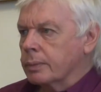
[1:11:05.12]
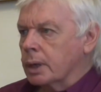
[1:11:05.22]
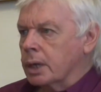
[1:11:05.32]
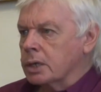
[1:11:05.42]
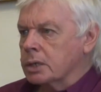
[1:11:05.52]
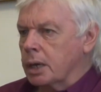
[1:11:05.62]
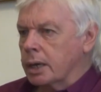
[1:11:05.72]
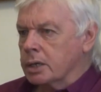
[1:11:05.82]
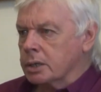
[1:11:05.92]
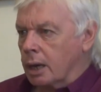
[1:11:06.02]

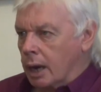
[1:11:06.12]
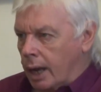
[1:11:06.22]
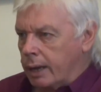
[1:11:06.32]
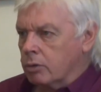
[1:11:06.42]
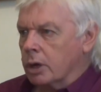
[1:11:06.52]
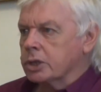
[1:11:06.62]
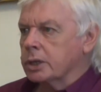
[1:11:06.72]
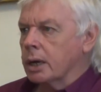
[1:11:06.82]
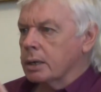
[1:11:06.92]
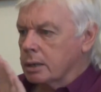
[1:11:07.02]
is like
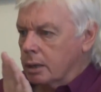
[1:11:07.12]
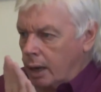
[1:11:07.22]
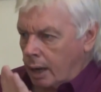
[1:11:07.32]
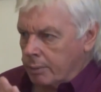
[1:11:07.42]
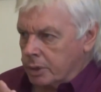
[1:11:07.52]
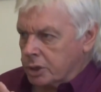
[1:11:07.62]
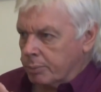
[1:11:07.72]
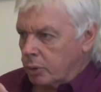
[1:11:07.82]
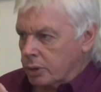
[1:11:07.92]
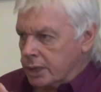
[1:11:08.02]
Russia,
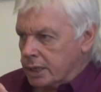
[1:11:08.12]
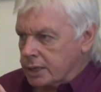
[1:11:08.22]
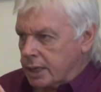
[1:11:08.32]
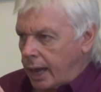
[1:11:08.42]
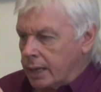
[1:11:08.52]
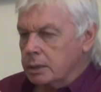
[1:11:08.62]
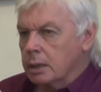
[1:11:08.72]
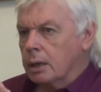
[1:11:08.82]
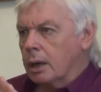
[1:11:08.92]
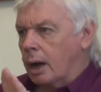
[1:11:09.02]
supporting Assad,
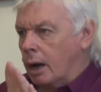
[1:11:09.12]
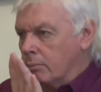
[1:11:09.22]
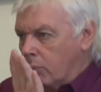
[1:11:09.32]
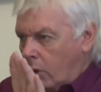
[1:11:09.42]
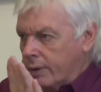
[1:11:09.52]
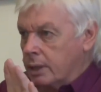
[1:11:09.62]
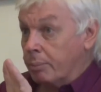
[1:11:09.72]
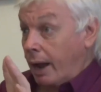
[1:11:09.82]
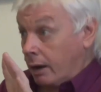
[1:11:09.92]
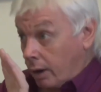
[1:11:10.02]
more in the
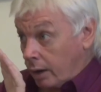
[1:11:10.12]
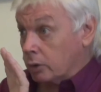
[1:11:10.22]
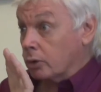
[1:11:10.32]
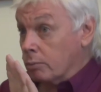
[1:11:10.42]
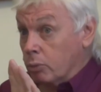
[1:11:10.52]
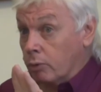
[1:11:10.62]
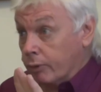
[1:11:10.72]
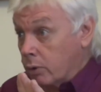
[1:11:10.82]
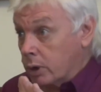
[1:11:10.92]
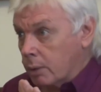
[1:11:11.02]
background, although more
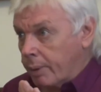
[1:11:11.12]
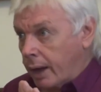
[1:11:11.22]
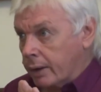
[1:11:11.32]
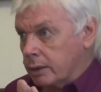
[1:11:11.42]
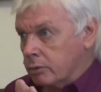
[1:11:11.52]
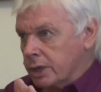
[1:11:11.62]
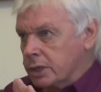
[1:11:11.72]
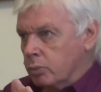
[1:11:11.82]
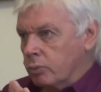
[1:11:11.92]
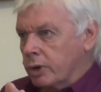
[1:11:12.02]
vocal about it in
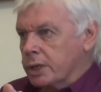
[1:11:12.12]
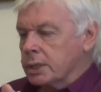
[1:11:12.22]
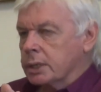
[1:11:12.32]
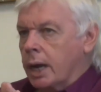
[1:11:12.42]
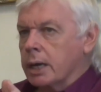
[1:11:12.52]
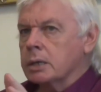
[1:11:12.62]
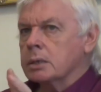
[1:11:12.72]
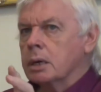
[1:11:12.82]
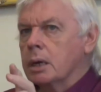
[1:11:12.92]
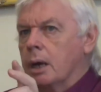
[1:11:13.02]
recent
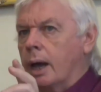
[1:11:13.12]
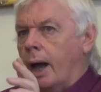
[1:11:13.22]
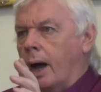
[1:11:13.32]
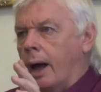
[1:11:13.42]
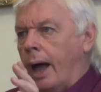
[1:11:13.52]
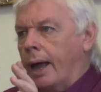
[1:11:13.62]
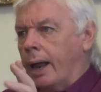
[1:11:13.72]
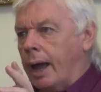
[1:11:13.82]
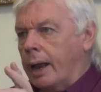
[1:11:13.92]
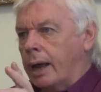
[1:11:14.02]
days.
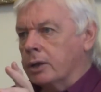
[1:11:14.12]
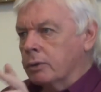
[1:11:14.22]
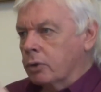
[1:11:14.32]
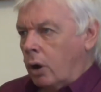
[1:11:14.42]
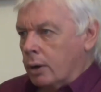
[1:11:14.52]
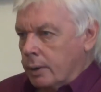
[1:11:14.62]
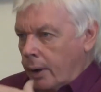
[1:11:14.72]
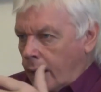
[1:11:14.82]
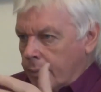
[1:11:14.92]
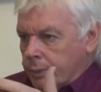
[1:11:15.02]
And you've got
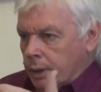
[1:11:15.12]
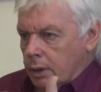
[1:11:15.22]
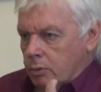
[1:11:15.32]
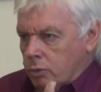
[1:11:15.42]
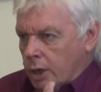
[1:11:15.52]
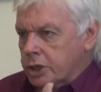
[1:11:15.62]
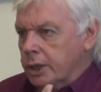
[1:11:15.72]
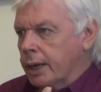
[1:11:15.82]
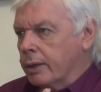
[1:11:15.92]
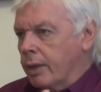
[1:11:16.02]

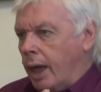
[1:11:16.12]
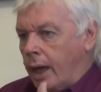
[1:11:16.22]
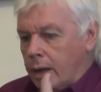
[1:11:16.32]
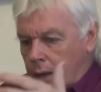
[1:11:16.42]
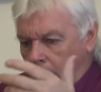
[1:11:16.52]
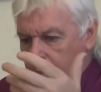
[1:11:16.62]
Russia in there